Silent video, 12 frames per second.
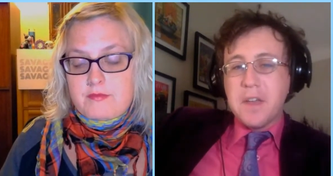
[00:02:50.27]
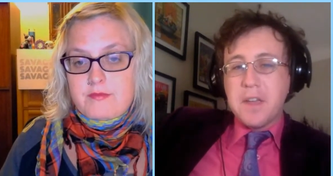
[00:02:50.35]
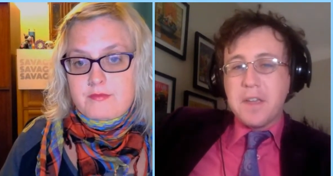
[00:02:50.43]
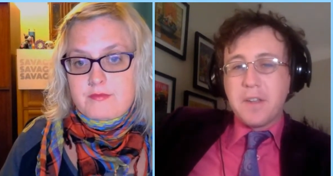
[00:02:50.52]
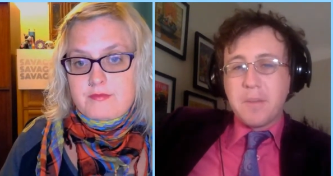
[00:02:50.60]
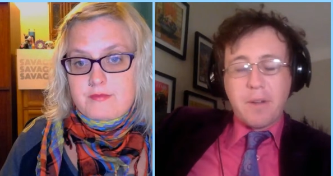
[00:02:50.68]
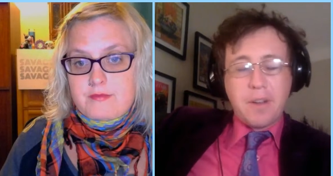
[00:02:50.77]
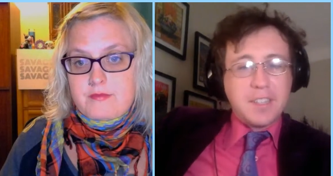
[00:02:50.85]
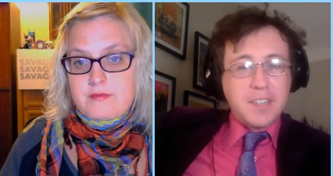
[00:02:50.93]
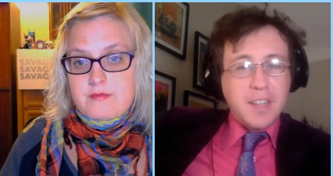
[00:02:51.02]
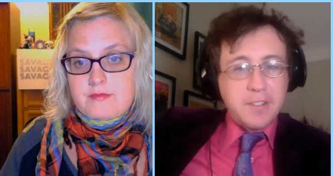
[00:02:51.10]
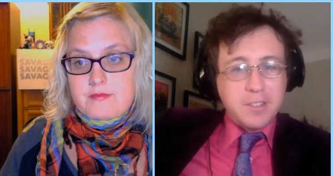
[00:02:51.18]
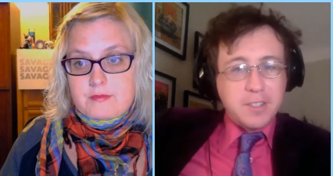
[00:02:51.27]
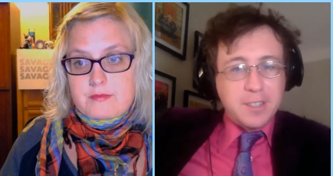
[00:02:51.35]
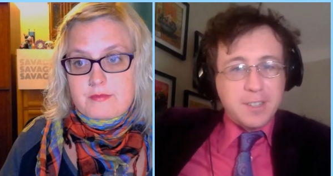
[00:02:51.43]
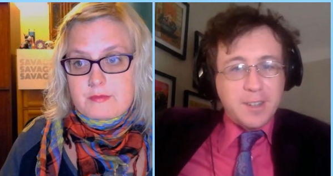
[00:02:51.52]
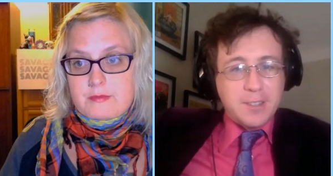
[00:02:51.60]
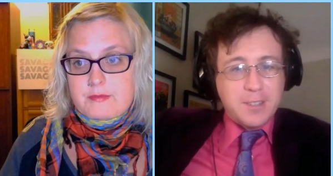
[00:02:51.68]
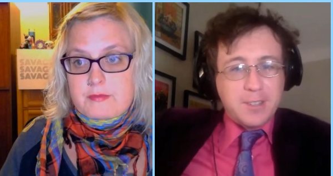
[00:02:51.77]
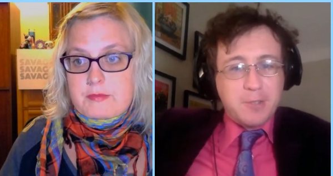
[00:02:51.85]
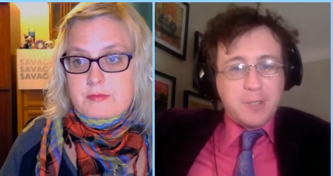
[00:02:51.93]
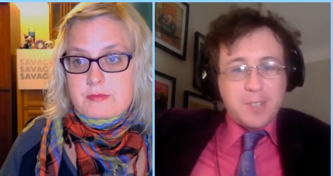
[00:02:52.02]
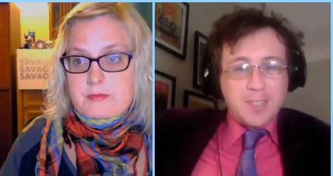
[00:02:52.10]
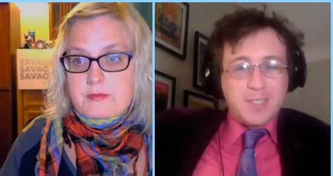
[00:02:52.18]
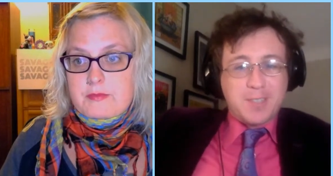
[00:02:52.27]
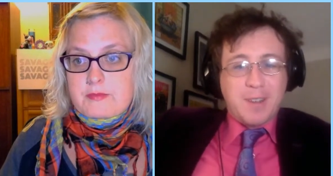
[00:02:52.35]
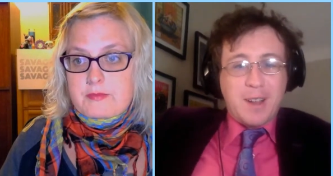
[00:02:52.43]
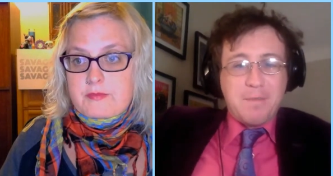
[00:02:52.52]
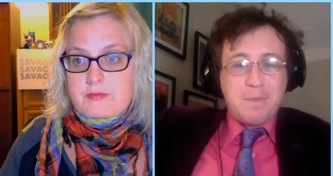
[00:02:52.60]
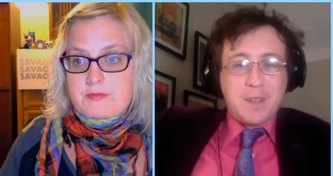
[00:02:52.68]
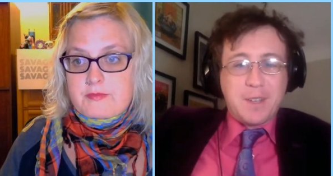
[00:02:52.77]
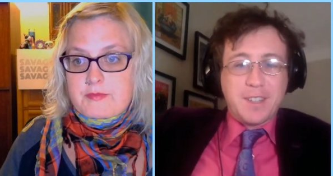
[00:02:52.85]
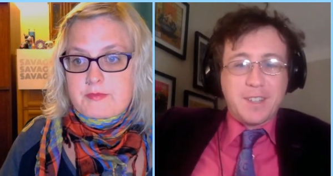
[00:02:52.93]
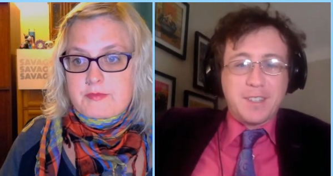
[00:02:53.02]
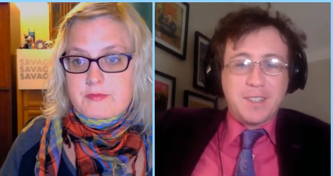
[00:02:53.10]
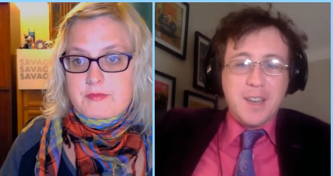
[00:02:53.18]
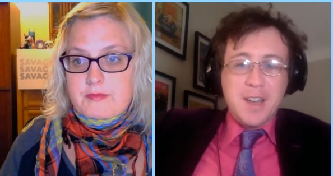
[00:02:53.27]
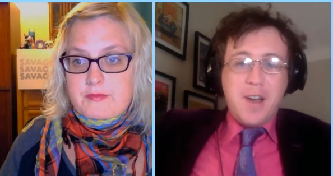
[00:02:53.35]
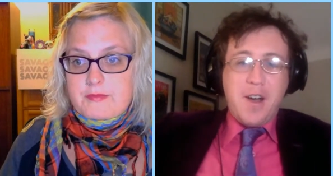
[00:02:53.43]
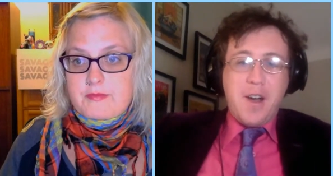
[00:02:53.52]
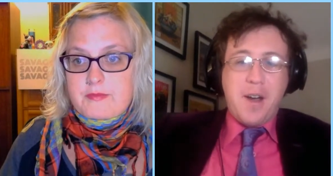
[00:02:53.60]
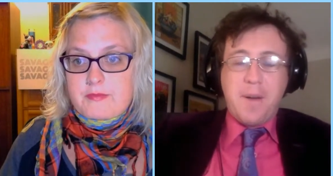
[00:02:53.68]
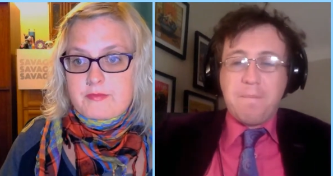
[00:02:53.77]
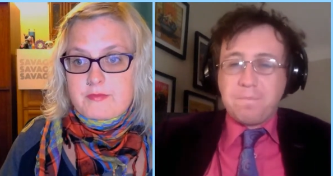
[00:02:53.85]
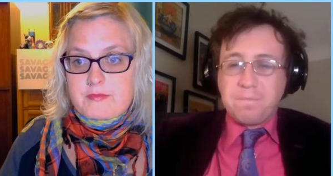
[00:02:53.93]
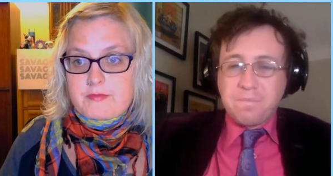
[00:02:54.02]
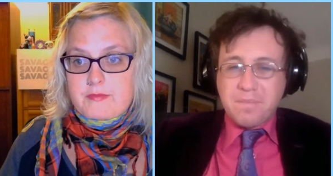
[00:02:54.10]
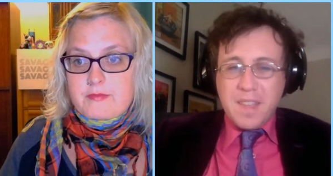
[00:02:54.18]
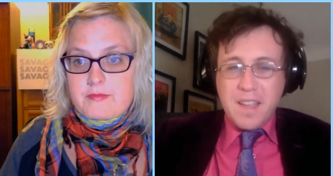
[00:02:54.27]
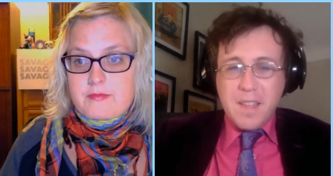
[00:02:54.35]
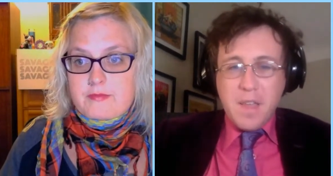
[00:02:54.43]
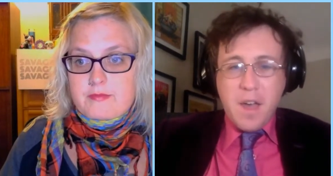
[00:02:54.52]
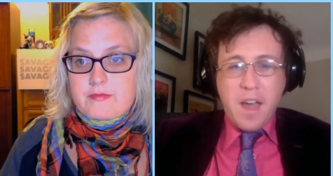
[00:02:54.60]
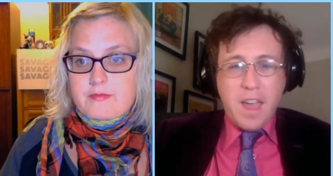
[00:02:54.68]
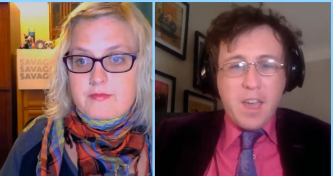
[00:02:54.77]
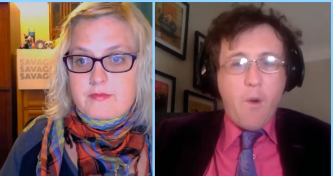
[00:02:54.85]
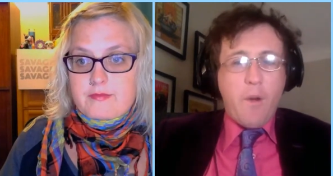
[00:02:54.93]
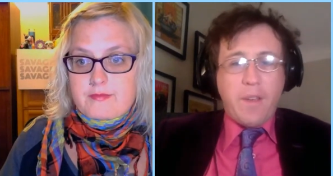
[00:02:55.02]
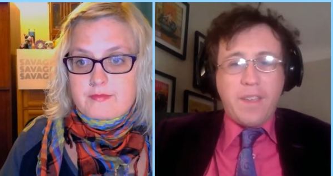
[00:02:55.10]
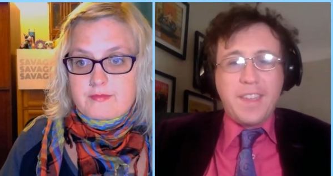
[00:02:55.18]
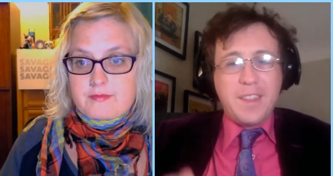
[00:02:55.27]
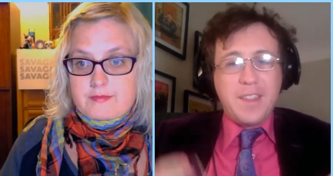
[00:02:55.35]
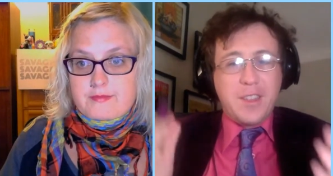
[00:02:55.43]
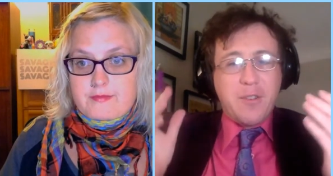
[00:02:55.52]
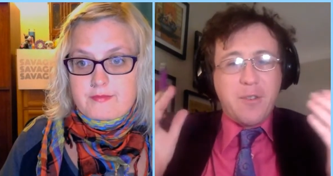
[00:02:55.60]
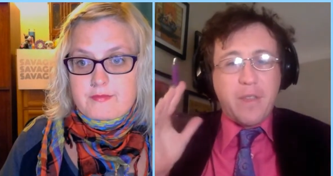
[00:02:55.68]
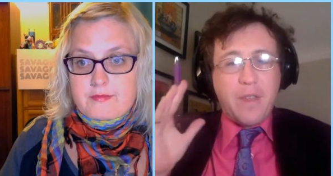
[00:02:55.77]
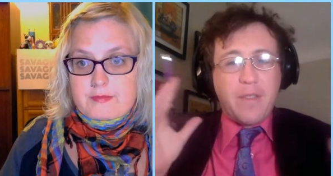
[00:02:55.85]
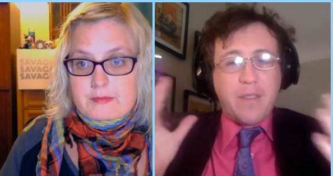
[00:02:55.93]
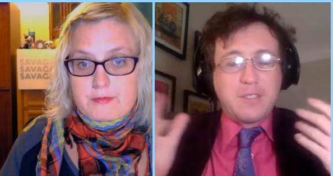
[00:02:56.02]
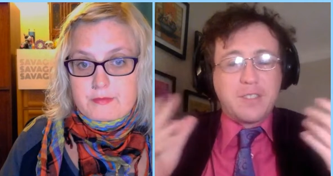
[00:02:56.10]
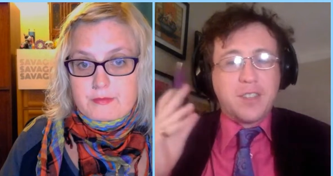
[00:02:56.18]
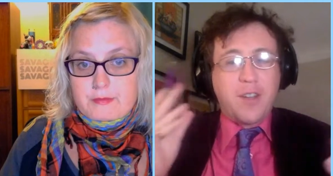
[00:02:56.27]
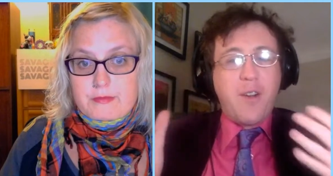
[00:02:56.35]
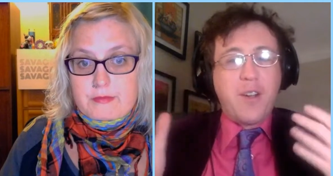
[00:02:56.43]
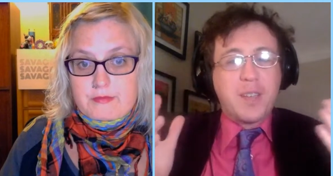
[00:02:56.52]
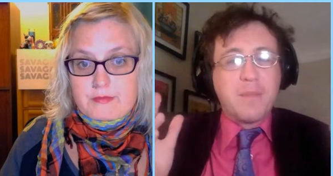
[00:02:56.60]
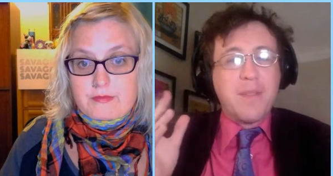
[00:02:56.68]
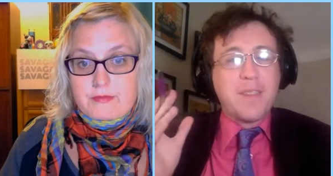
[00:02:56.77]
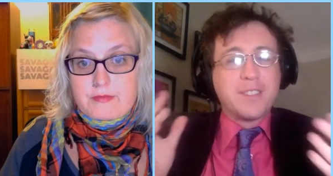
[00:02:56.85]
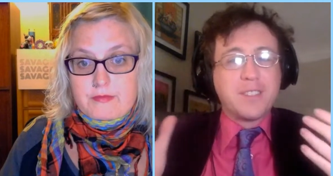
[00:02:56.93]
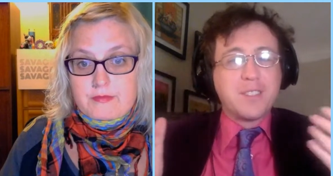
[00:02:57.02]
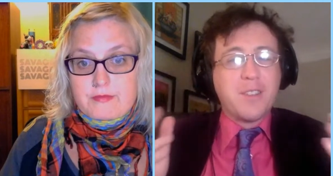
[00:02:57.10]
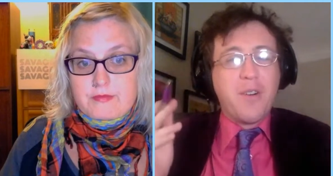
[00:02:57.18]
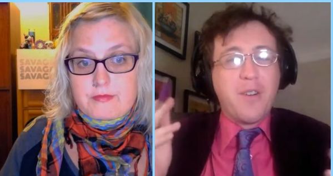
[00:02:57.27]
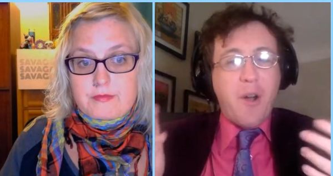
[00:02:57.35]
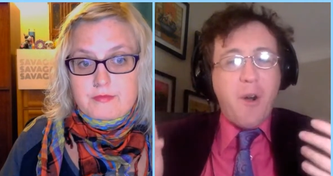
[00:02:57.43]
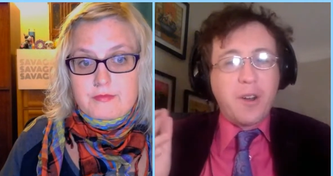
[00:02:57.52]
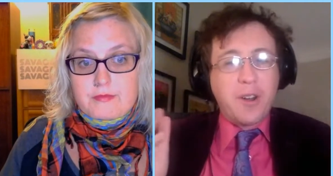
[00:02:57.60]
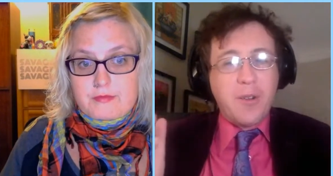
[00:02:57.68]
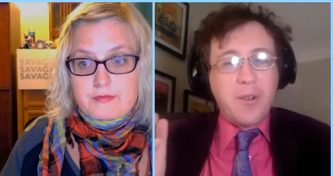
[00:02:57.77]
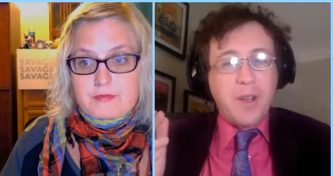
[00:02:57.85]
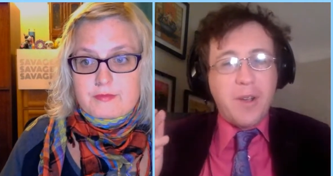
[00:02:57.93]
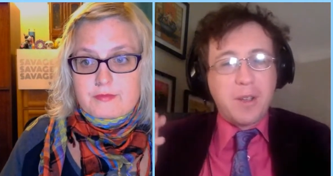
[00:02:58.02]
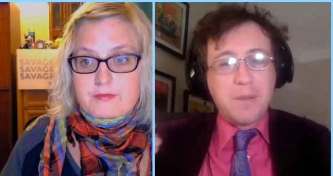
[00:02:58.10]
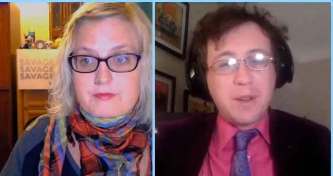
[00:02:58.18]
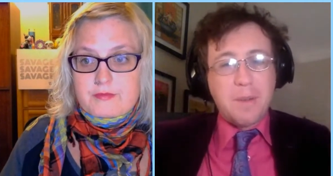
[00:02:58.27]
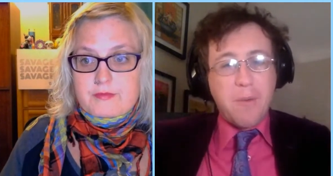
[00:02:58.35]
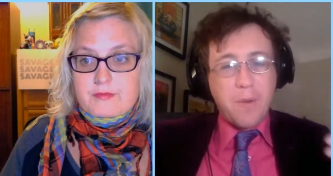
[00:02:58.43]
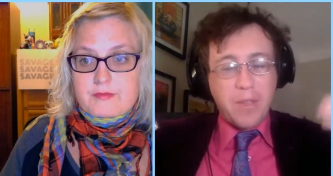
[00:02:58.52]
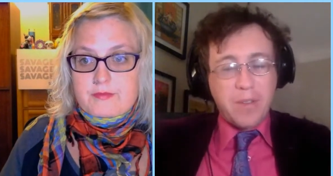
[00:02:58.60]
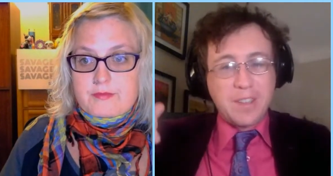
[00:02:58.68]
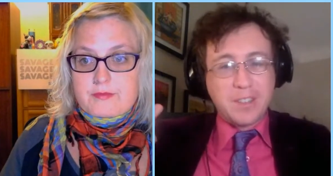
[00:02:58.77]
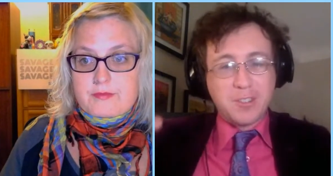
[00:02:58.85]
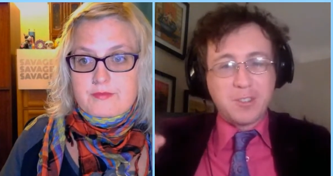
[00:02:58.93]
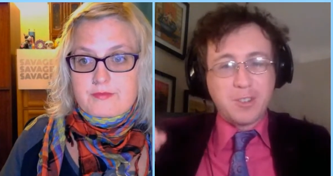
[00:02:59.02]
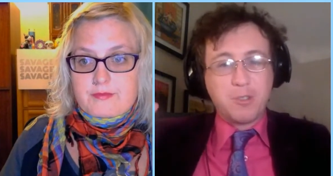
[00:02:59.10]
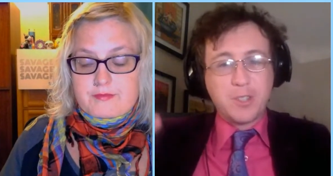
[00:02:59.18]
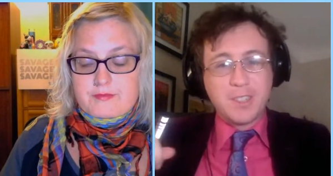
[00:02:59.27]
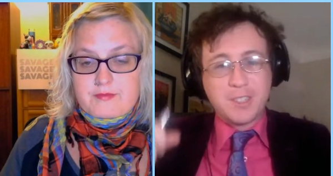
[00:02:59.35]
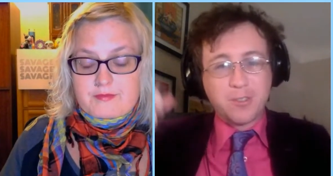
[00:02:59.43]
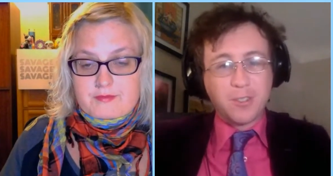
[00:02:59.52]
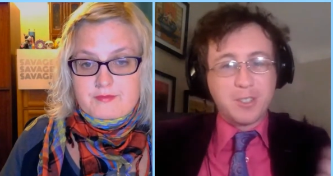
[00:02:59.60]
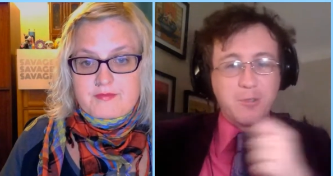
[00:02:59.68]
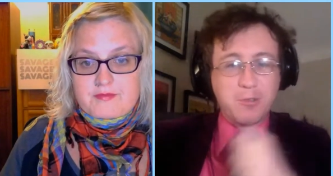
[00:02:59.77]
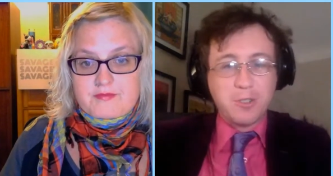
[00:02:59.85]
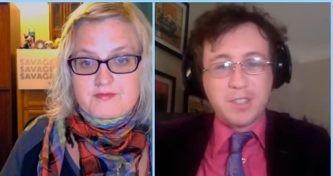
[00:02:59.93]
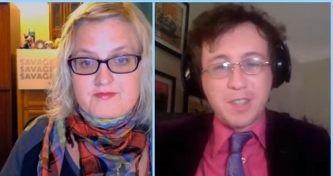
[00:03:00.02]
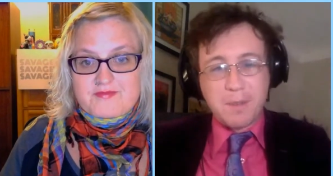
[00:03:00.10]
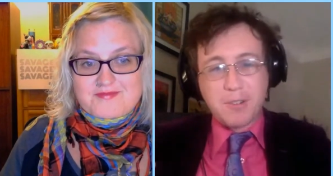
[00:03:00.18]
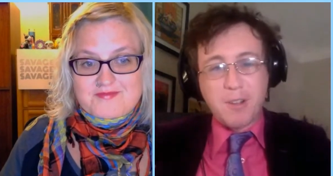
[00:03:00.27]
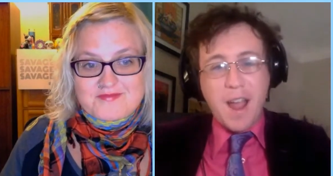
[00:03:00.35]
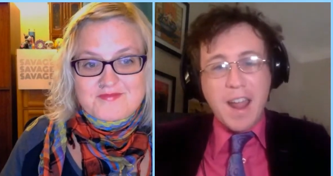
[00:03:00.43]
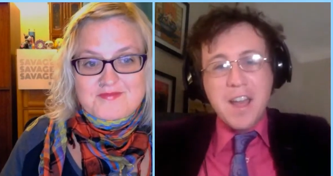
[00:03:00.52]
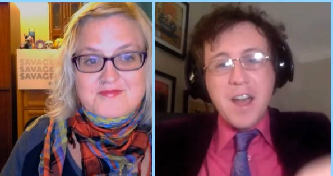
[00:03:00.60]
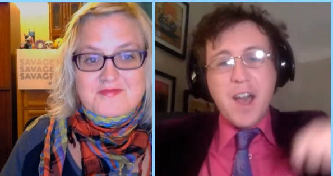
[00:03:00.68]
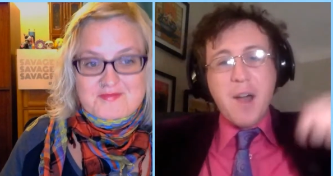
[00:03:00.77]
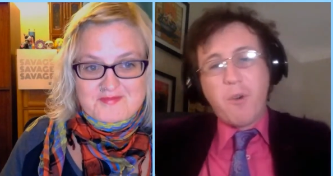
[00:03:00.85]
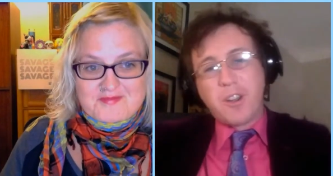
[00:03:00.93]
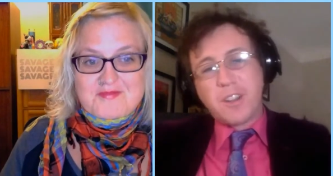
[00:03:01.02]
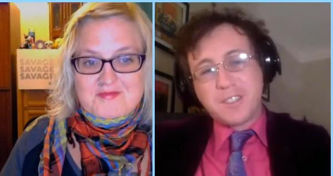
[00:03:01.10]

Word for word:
Speaker 1: you know, Bernie Sanders is not a socialist, right? Because um, uh, he, oh, he, you know, there's this argument, there's this long ongoing argument about whether he's a socialist or a social democrat, and what is